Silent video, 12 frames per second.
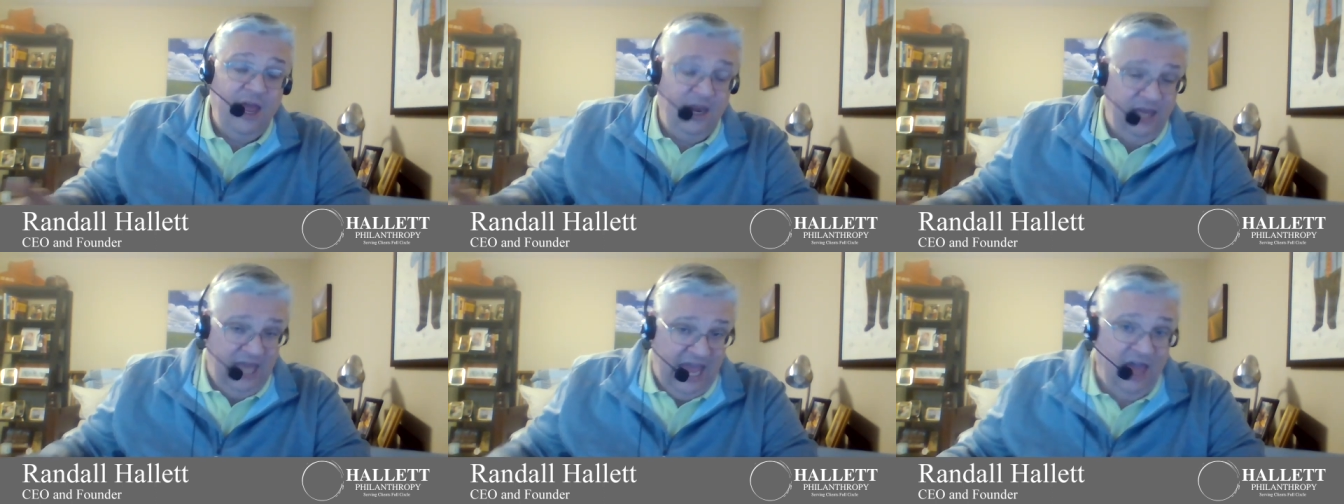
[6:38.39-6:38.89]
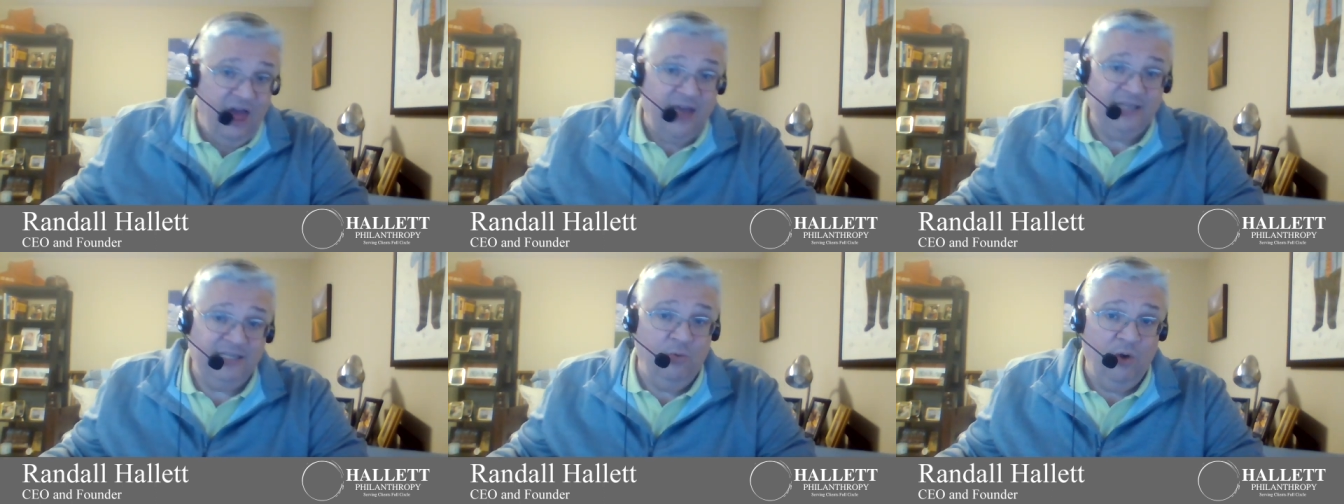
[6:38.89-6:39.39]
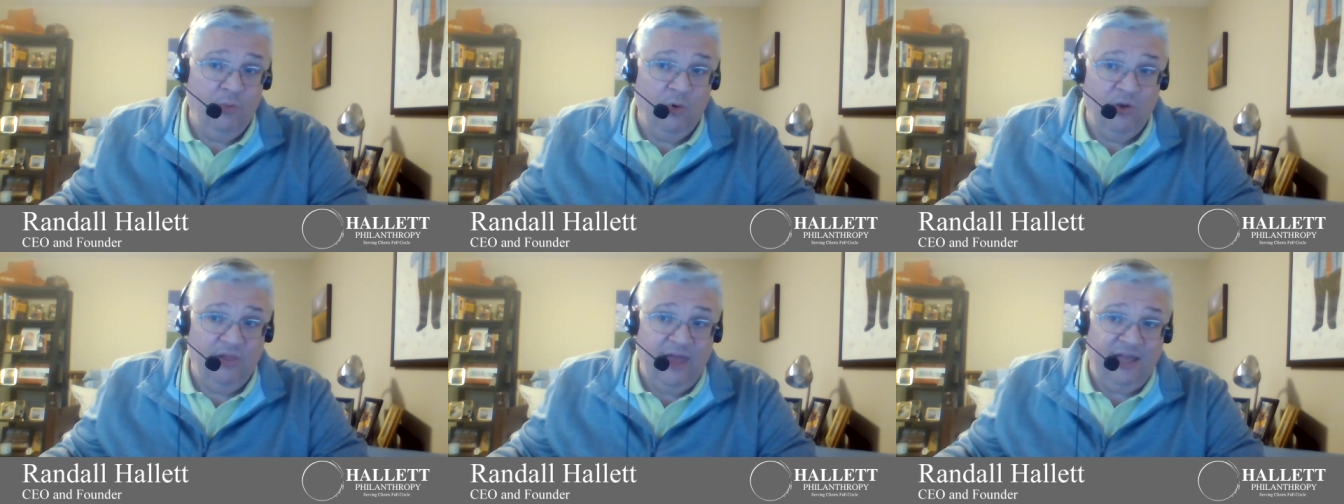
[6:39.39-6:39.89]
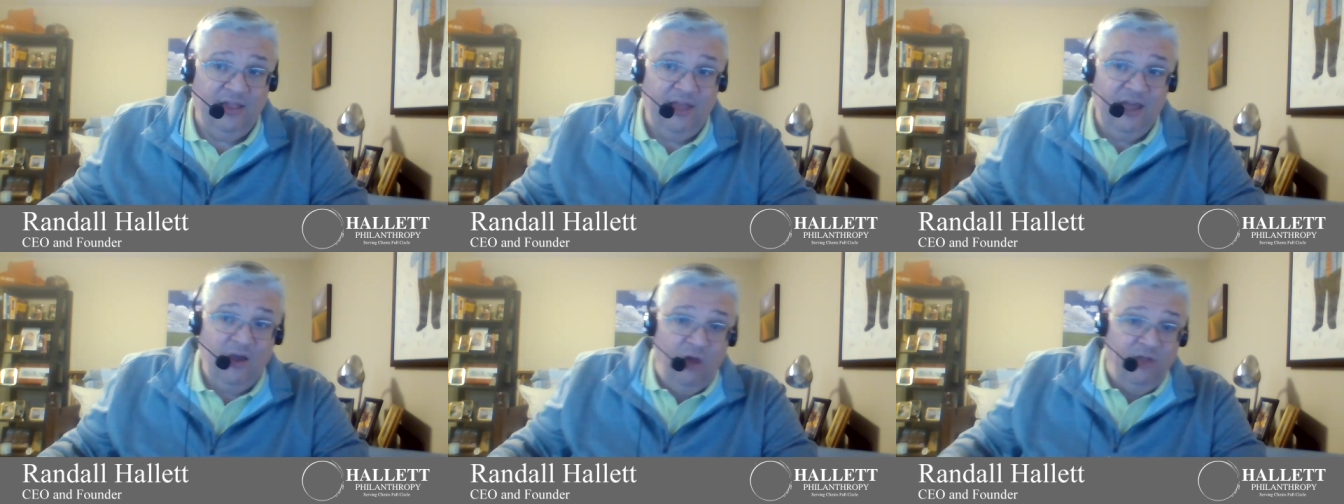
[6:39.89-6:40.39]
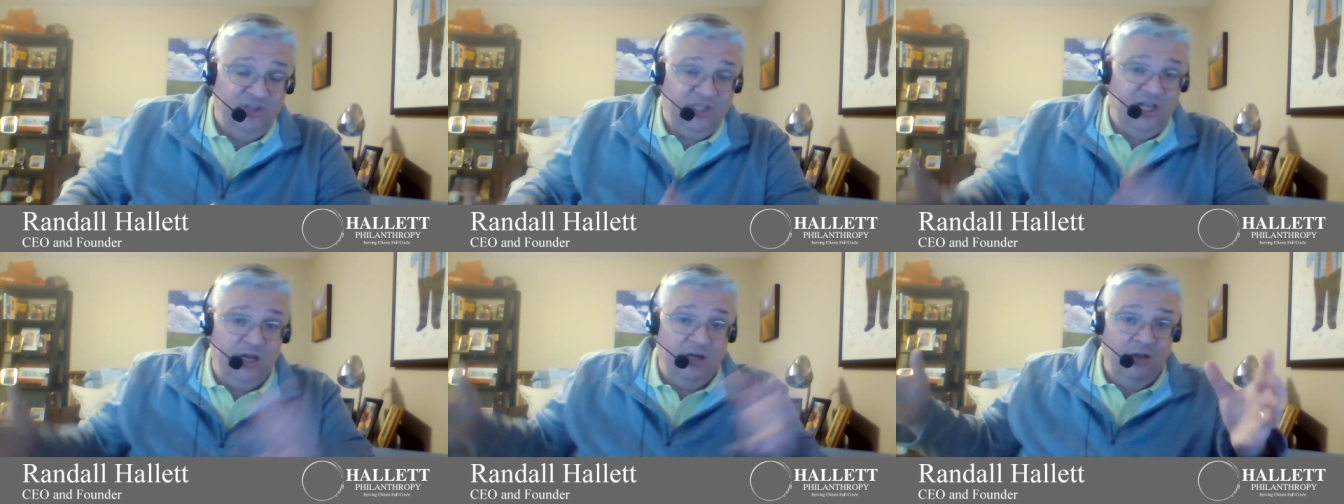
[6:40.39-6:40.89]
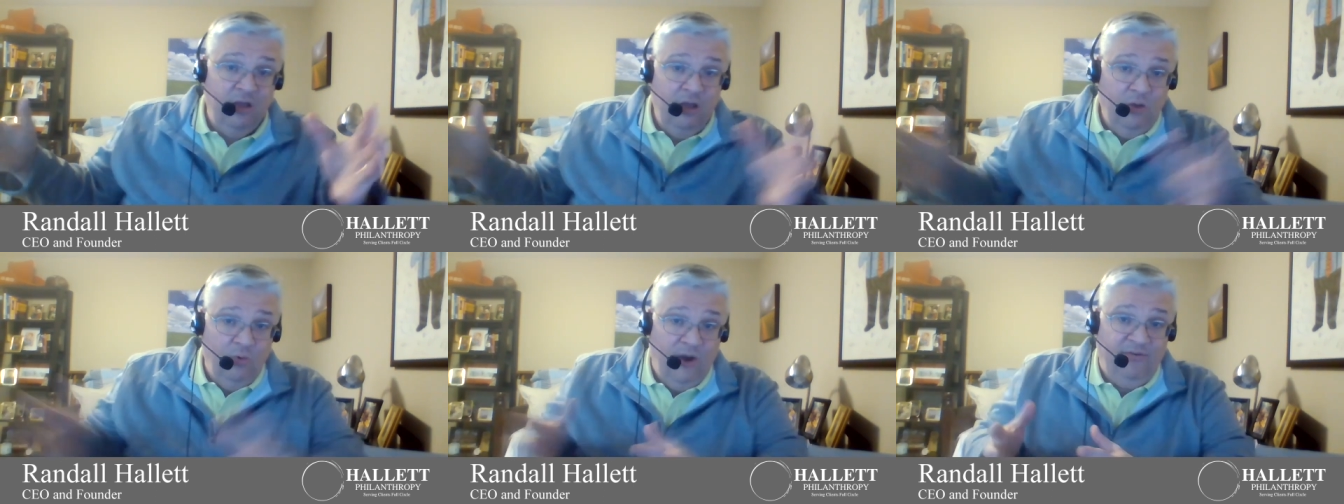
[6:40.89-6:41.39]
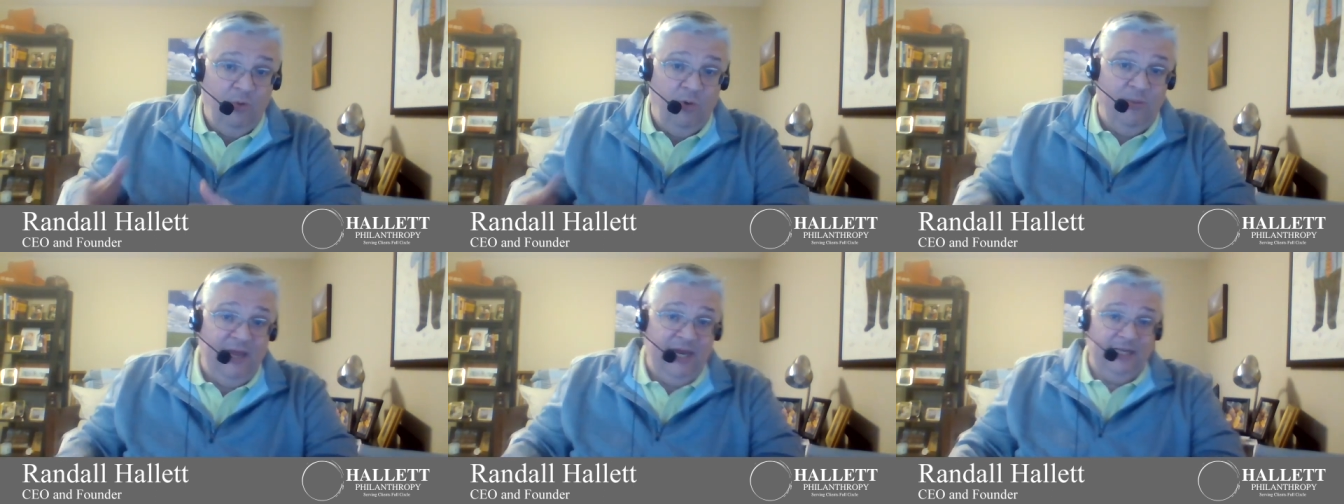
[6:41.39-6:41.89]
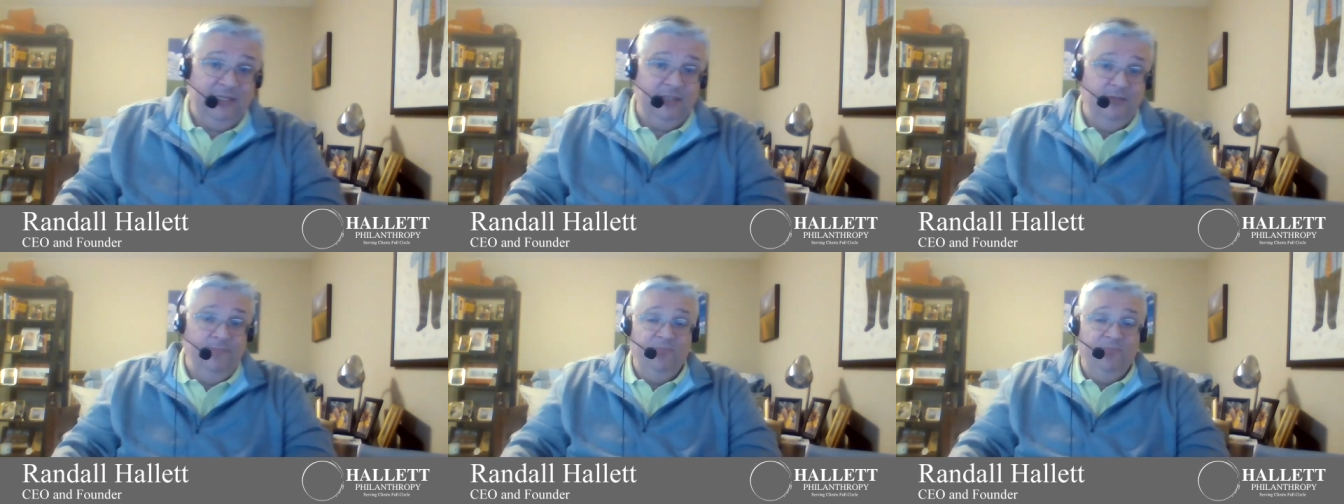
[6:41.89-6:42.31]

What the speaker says: and chaos, that we're more likely, all of a sudden we're having more meetings.